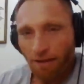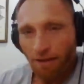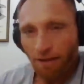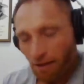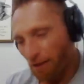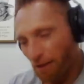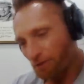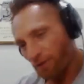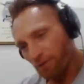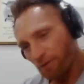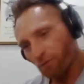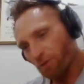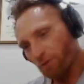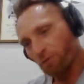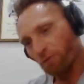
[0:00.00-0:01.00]
And so I
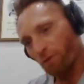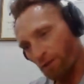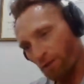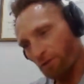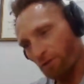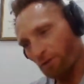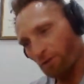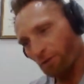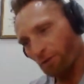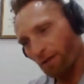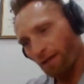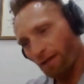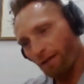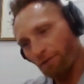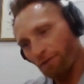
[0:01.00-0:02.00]
said, well, so what do you do
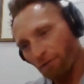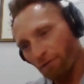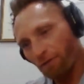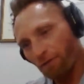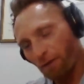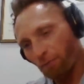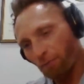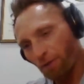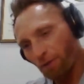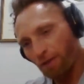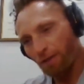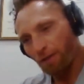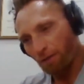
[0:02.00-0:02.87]
after you've completed it?